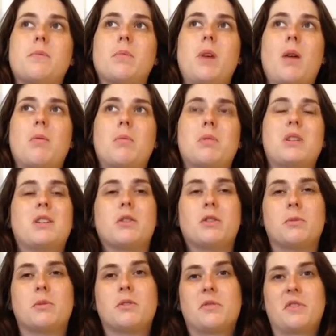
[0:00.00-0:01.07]
probably
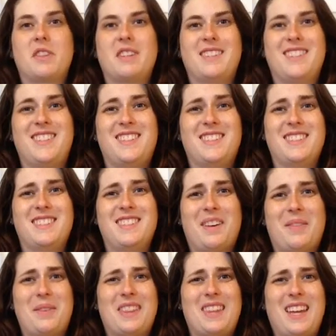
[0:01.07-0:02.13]
normal for the season, I
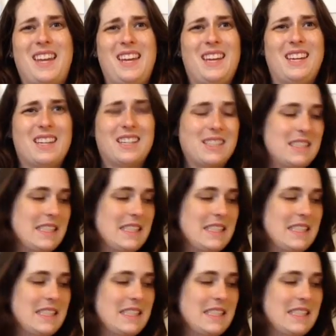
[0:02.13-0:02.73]
would think.